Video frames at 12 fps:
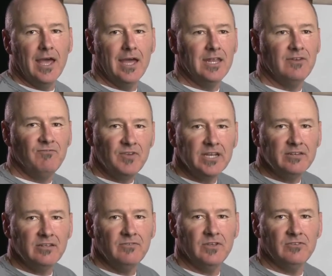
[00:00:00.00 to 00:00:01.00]
An
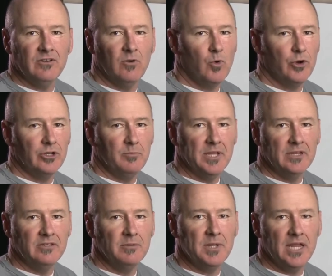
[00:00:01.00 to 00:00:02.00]
infinitive isn't a word to be
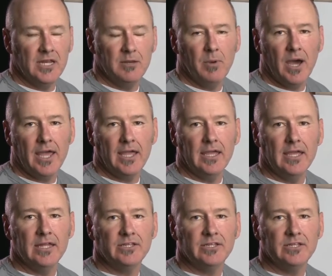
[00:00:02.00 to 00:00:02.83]
intimidated by.